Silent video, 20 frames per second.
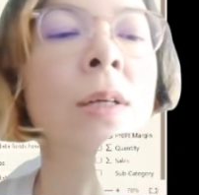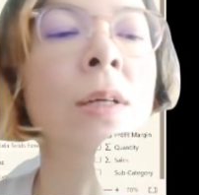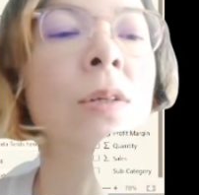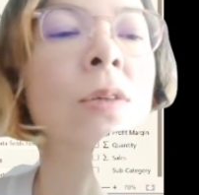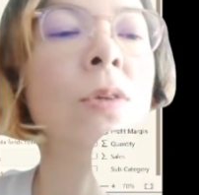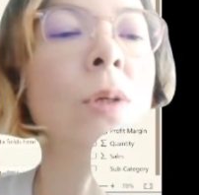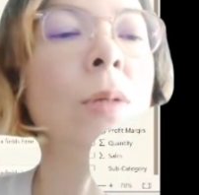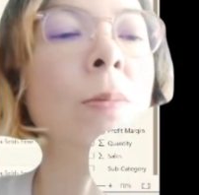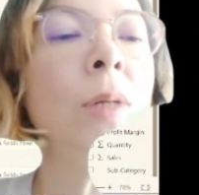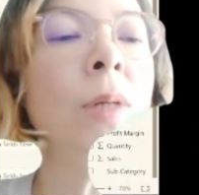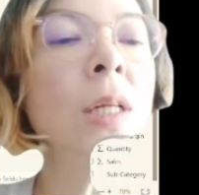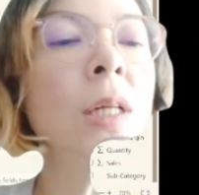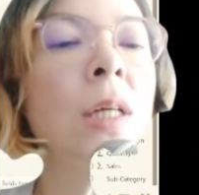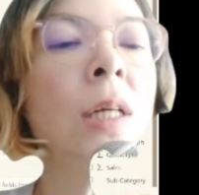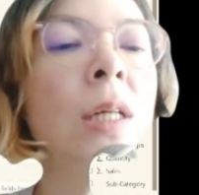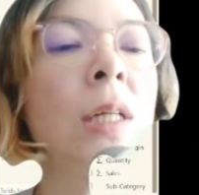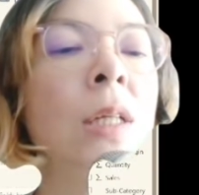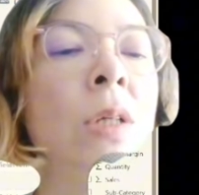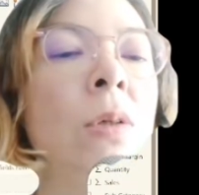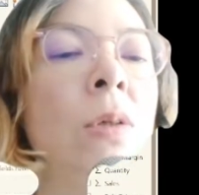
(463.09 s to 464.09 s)
So
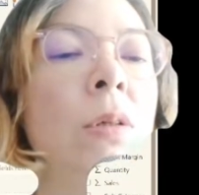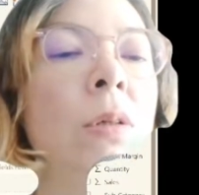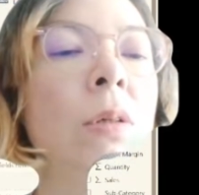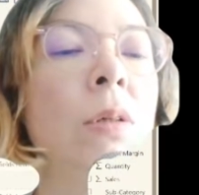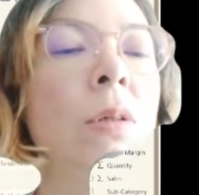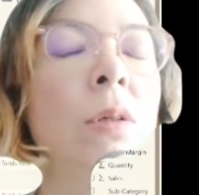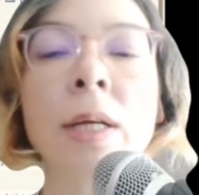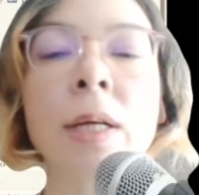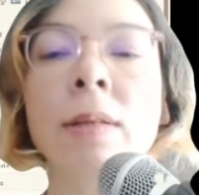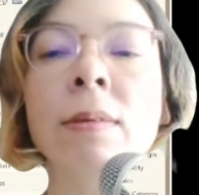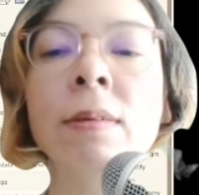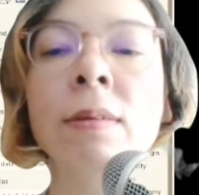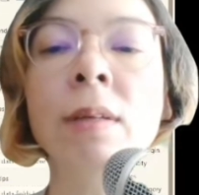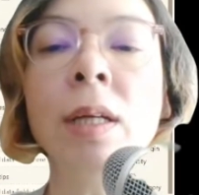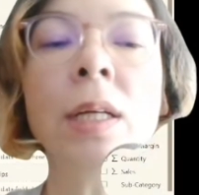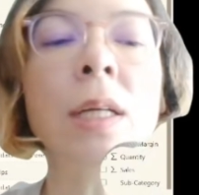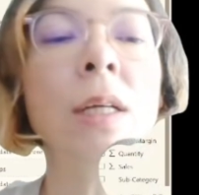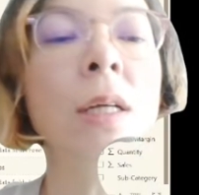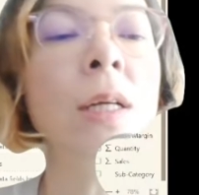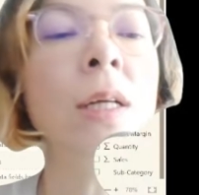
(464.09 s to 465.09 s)
immediately you can
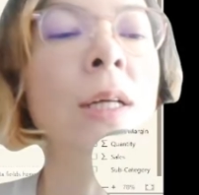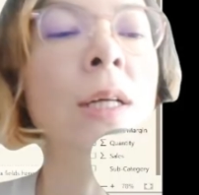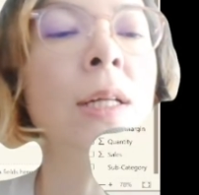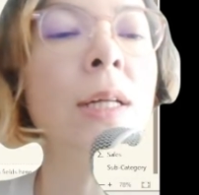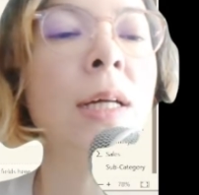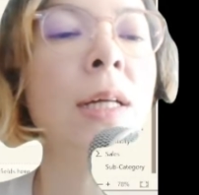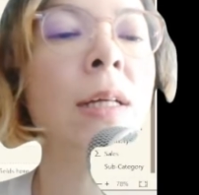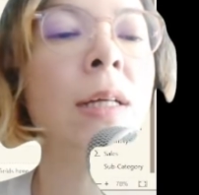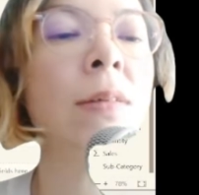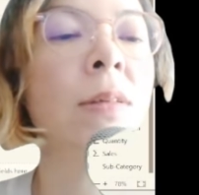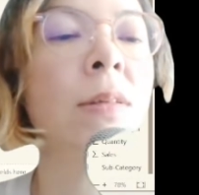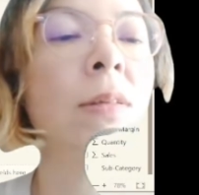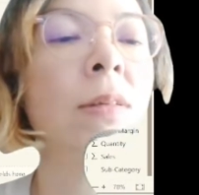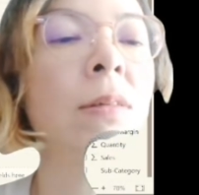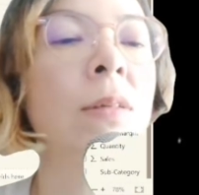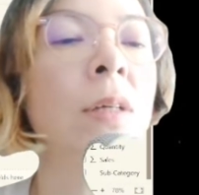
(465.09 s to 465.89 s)
see that it is